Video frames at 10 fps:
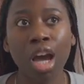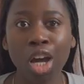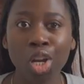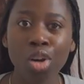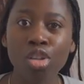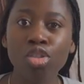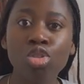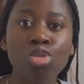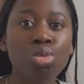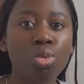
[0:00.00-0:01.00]
at
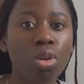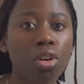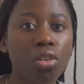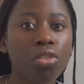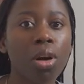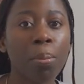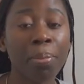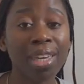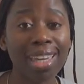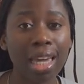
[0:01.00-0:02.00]
around twelve
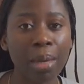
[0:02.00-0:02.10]
P